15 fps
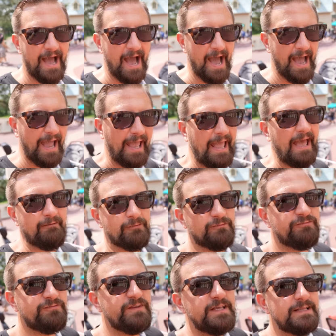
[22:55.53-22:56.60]
I have a
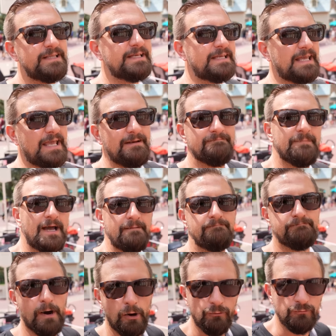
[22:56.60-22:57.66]
feeling in my
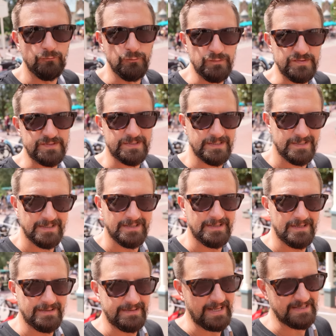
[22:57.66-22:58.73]
bones
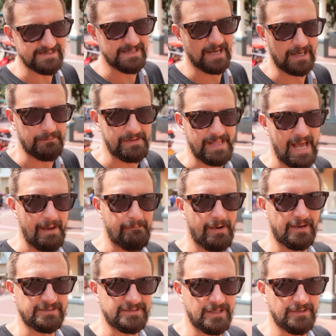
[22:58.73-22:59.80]
that it's not going to be the
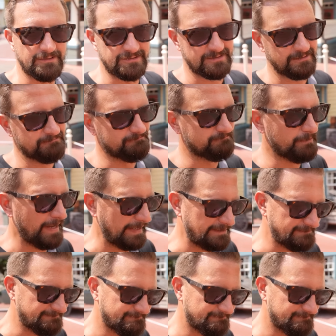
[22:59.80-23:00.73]
Hatbox Ghost, but